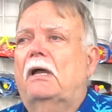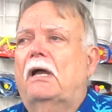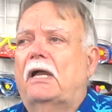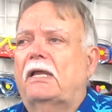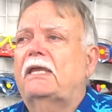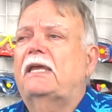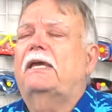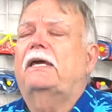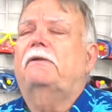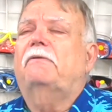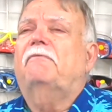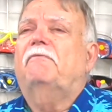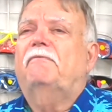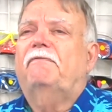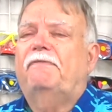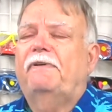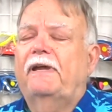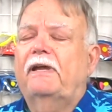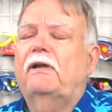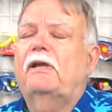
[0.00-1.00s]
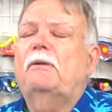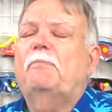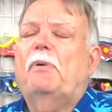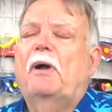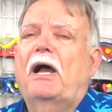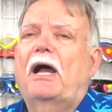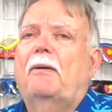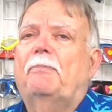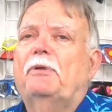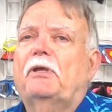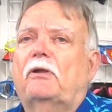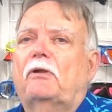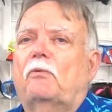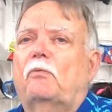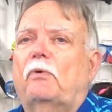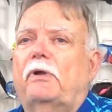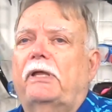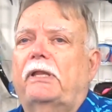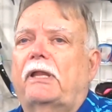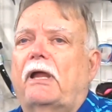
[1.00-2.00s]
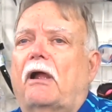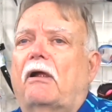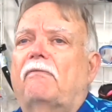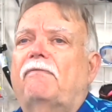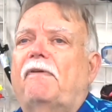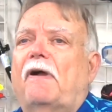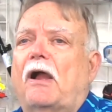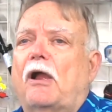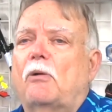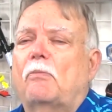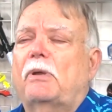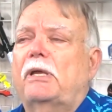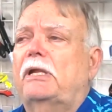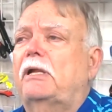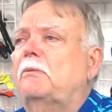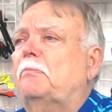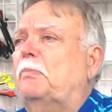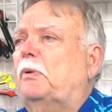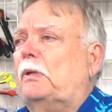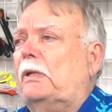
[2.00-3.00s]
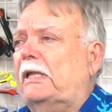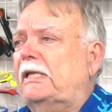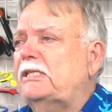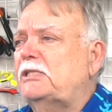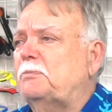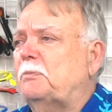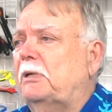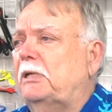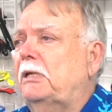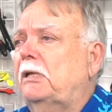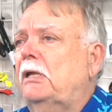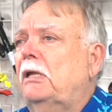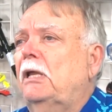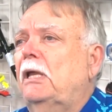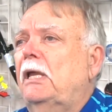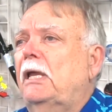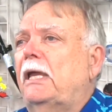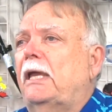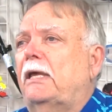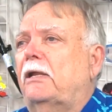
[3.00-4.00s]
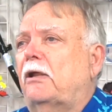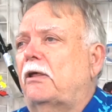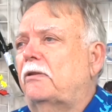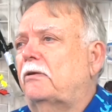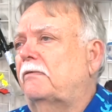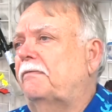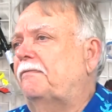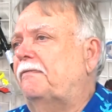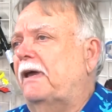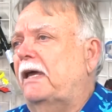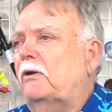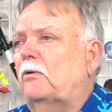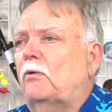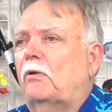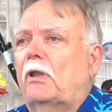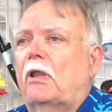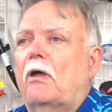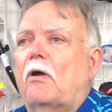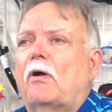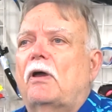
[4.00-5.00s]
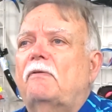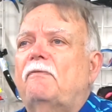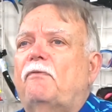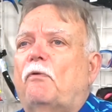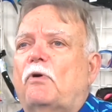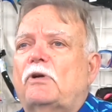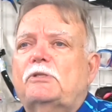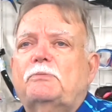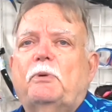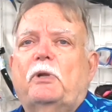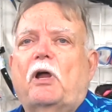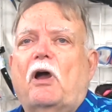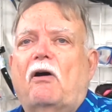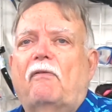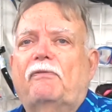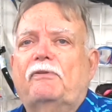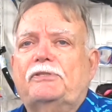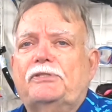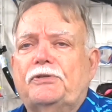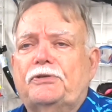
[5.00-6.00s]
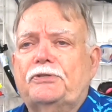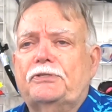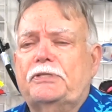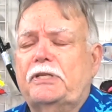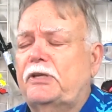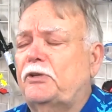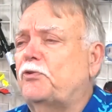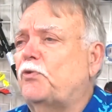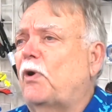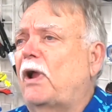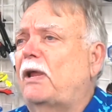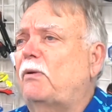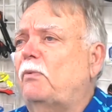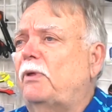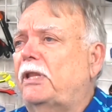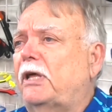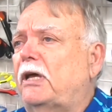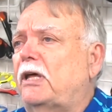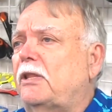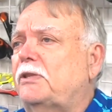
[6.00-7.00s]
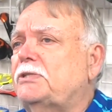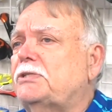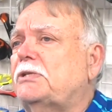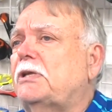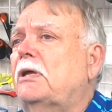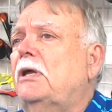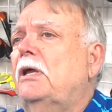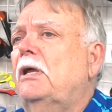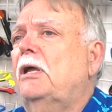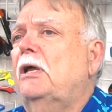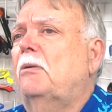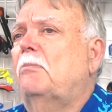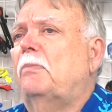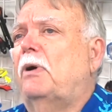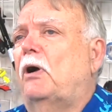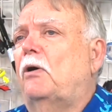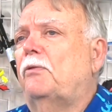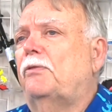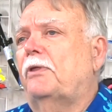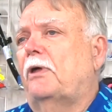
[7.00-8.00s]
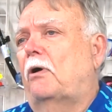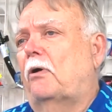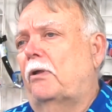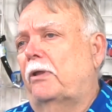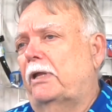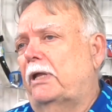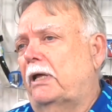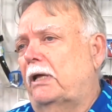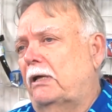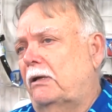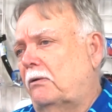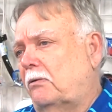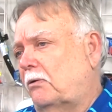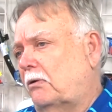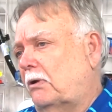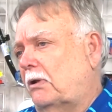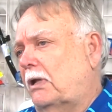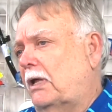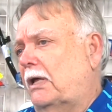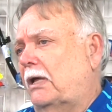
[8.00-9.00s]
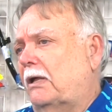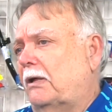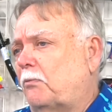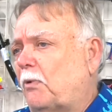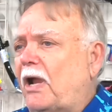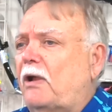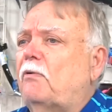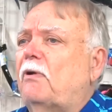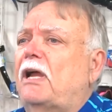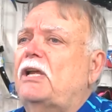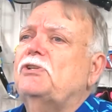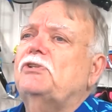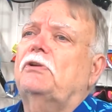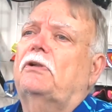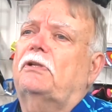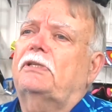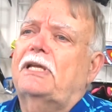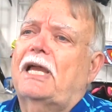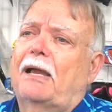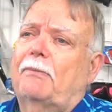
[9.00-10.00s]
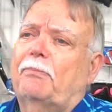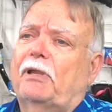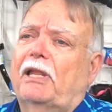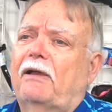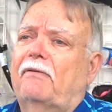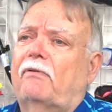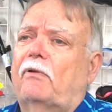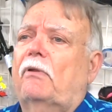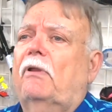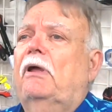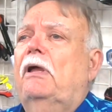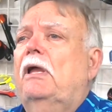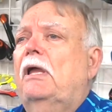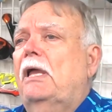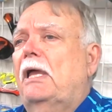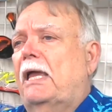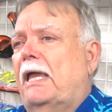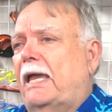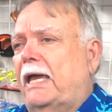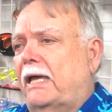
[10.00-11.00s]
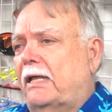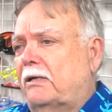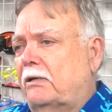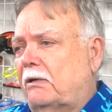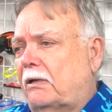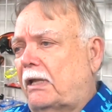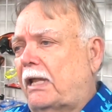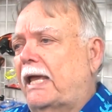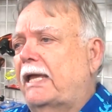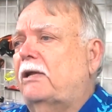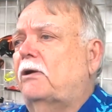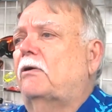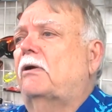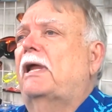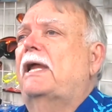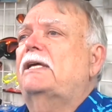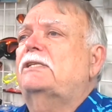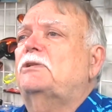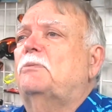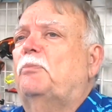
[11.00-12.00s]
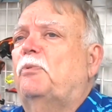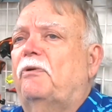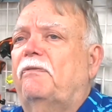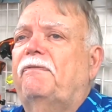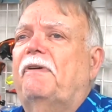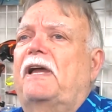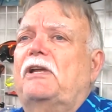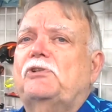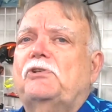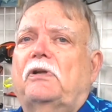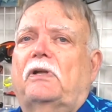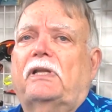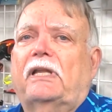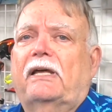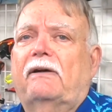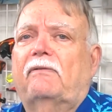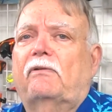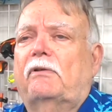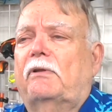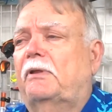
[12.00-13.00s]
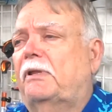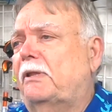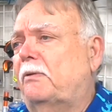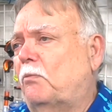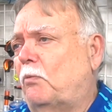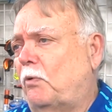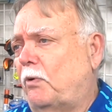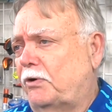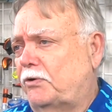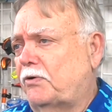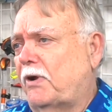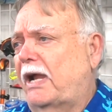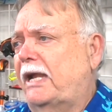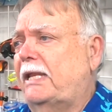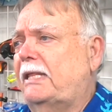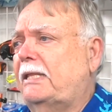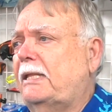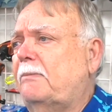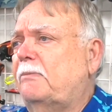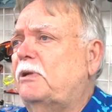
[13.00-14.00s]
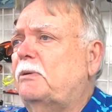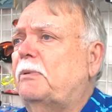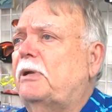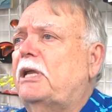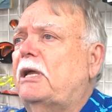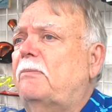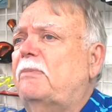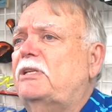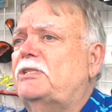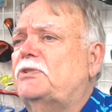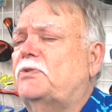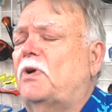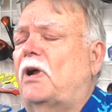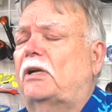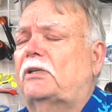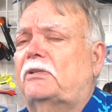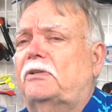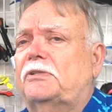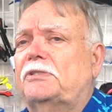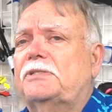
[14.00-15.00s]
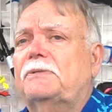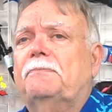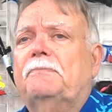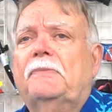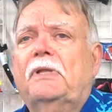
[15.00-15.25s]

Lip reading: Again, very popular with our firemen and policemen and other federal law enforcement officers that train with us, both on a recreational type level and later as a professional level. We're training them to become instructors.